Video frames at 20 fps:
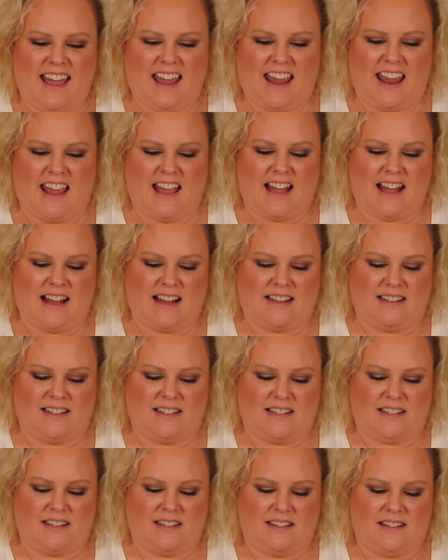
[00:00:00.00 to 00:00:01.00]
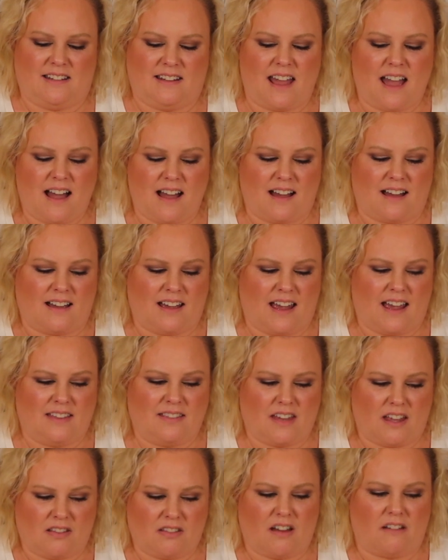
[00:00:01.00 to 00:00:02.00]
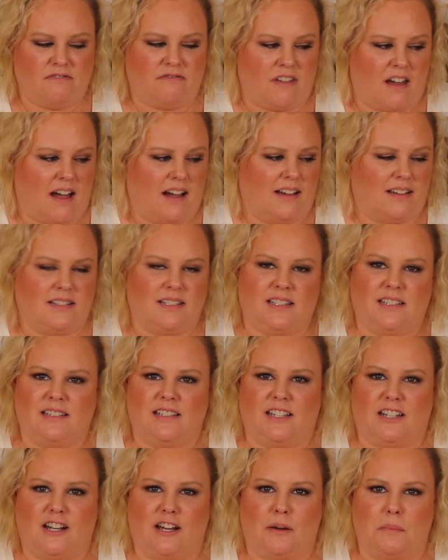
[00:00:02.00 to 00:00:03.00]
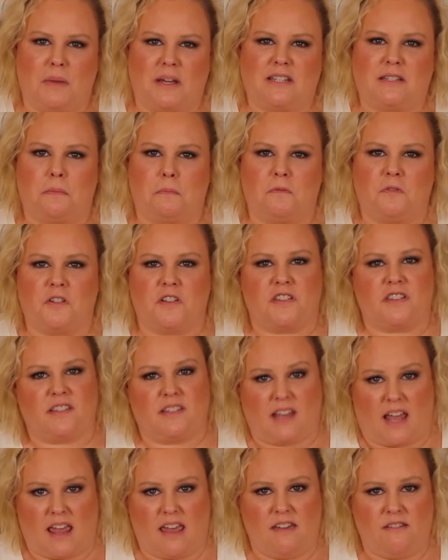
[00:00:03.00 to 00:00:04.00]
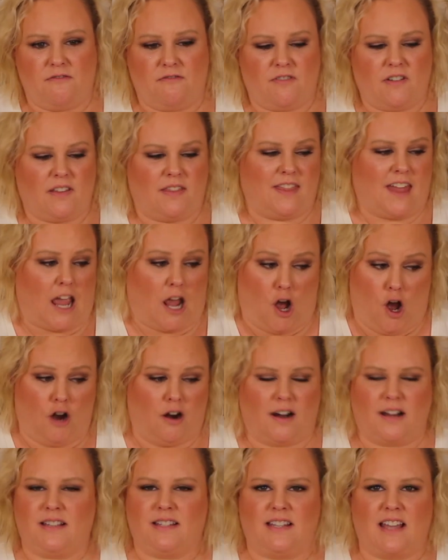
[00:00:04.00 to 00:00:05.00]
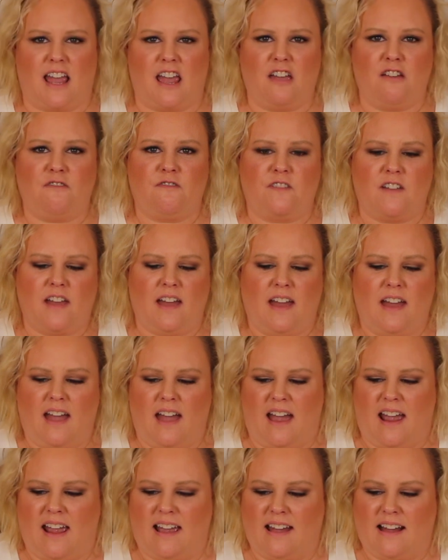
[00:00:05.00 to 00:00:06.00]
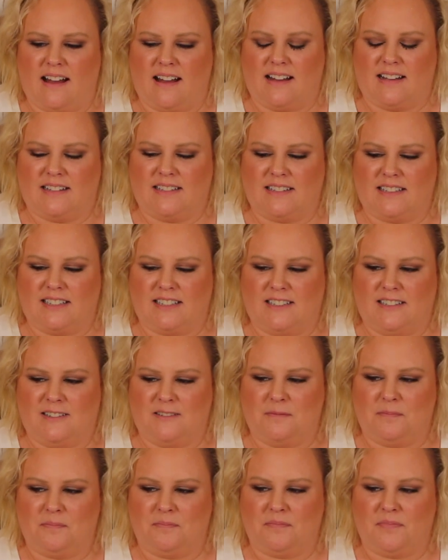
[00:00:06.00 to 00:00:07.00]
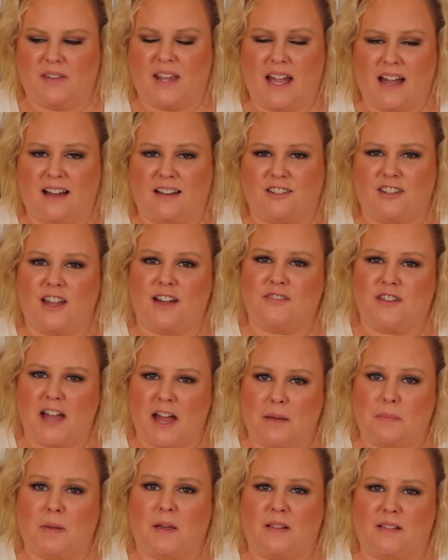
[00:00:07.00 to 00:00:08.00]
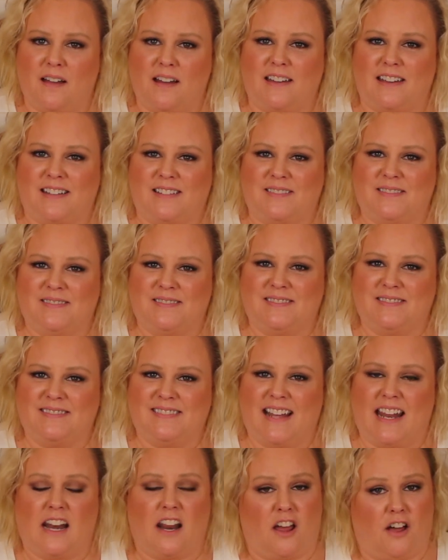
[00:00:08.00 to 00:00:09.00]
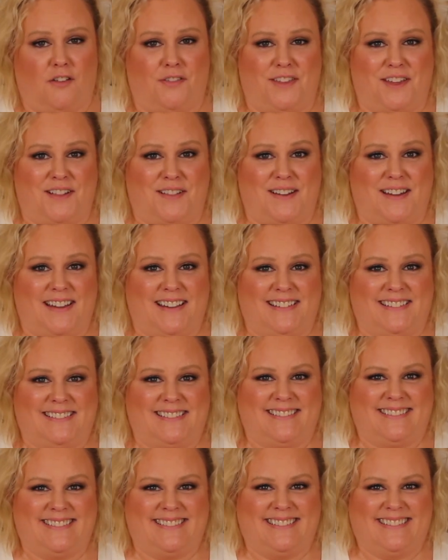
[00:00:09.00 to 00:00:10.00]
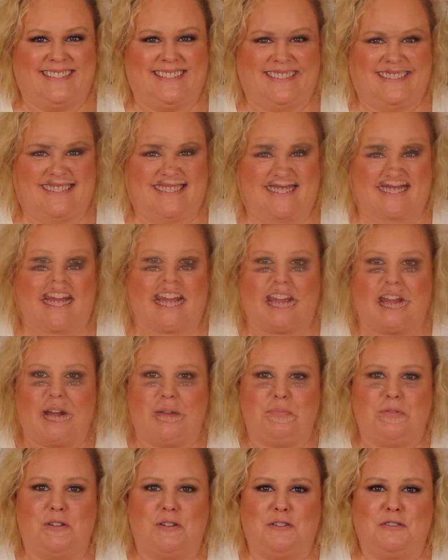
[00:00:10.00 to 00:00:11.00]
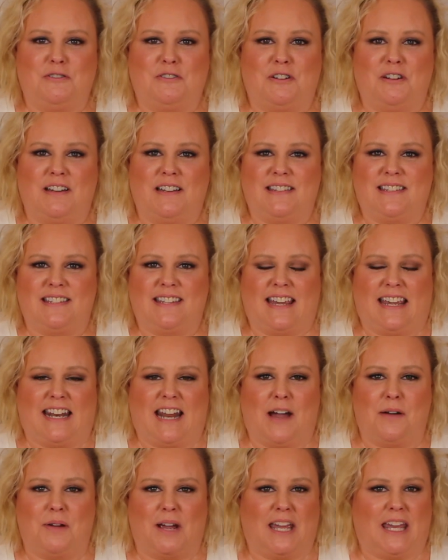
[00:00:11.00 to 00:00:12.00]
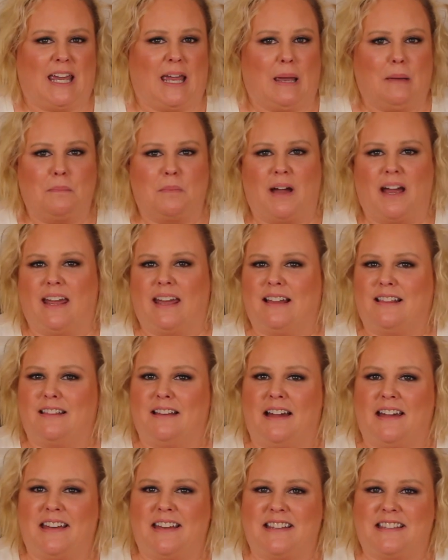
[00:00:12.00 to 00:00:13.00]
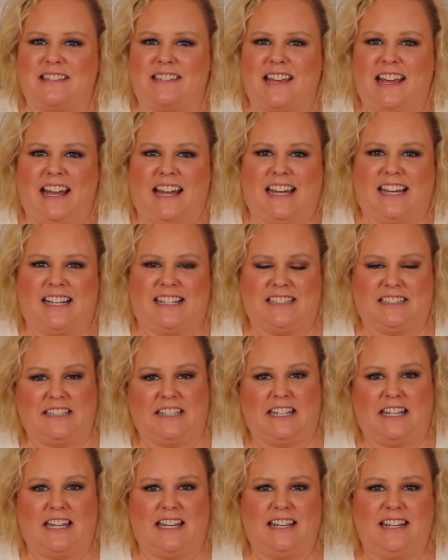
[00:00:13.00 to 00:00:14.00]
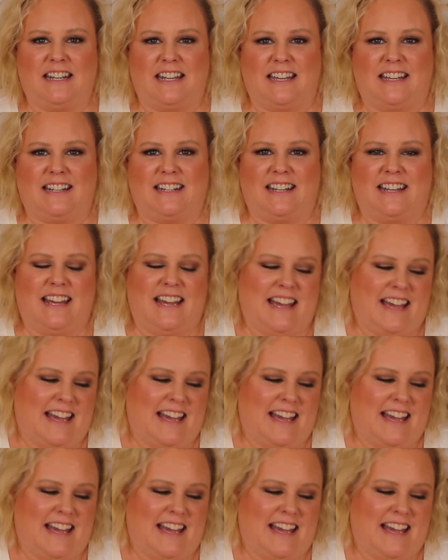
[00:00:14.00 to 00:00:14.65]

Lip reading: and yeah, and they love that. Makes them feel safe. They are safe. And yeah, you have a happy client and a healthy client. And I hope you enjoyed seeing how I keep my clients clean and